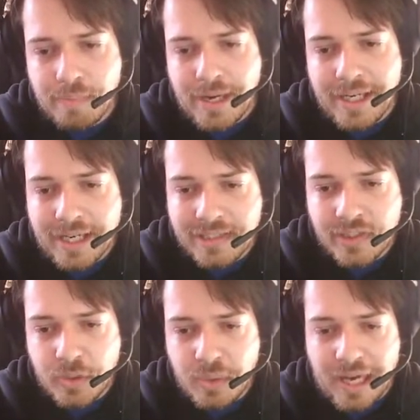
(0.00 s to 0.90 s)

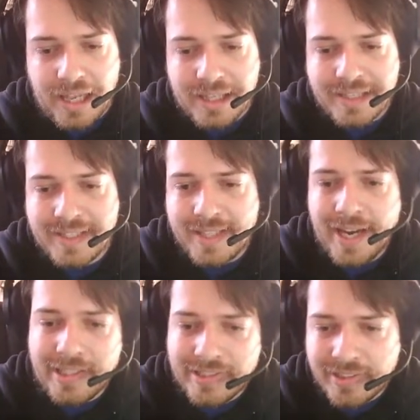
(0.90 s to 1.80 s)
MySQL
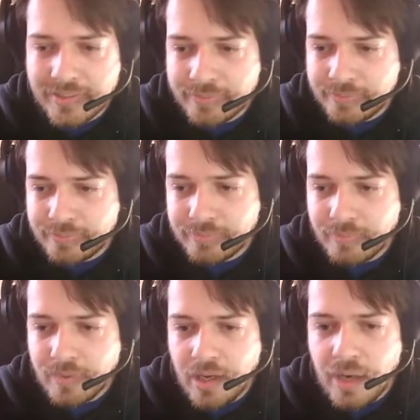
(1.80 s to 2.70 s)
test.
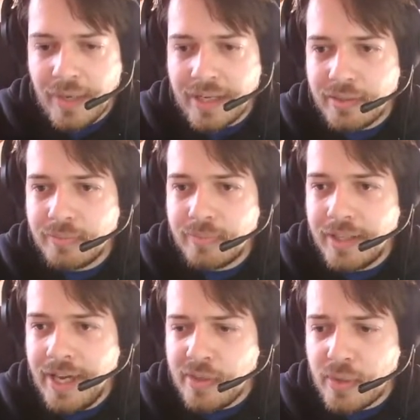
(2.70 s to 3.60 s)
Alright,
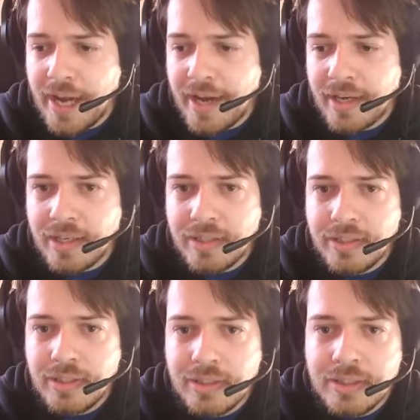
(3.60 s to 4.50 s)
hit OK,
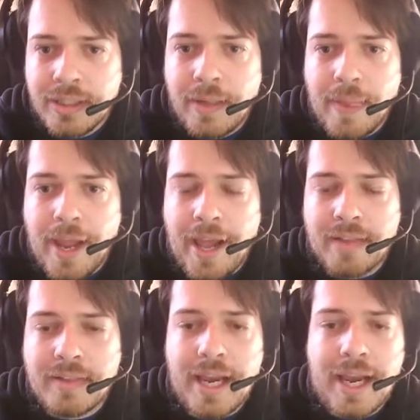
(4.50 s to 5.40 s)

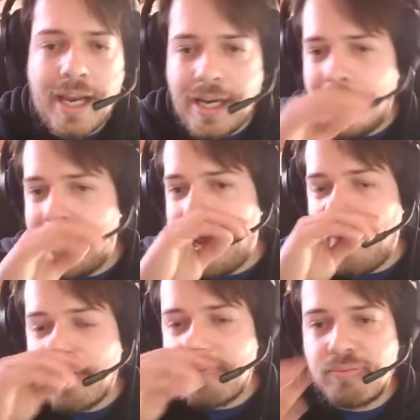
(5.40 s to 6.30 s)
and then
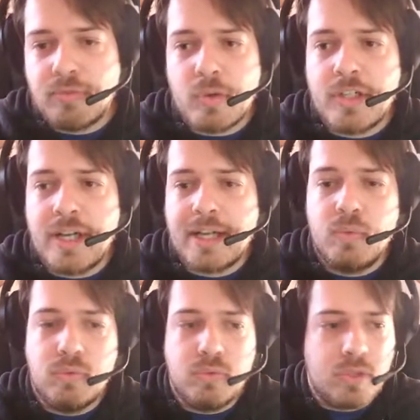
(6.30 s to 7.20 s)
our project
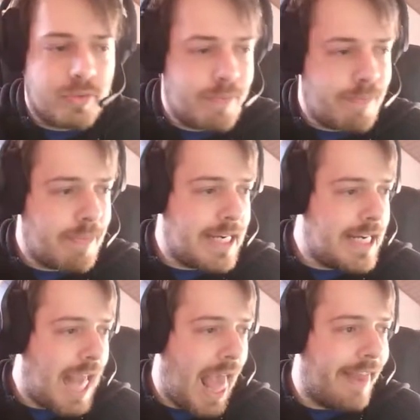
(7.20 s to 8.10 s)
would
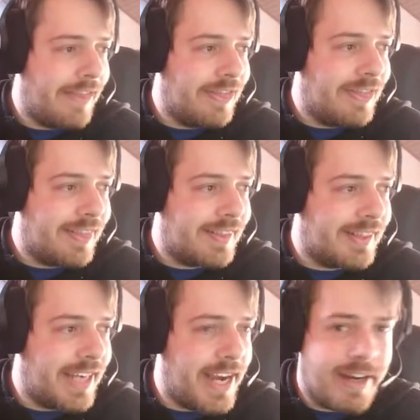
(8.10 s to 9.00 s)
be
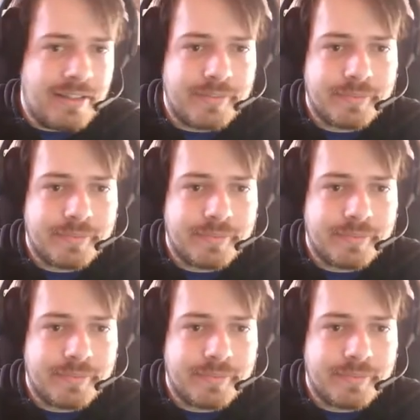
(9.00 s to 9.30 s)
there.